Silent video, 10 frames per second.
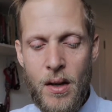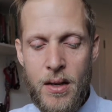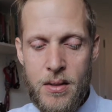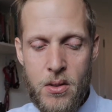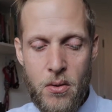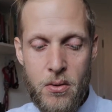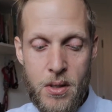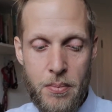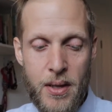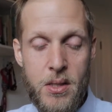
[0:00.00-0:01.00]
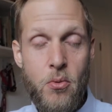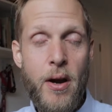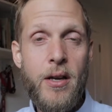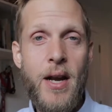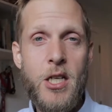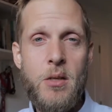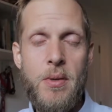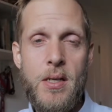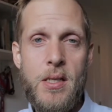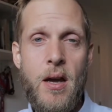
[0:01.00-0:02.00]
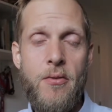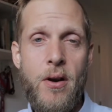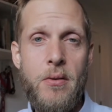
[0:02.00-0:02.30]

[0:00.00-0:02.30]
And so there's a place where I could actually be discovered.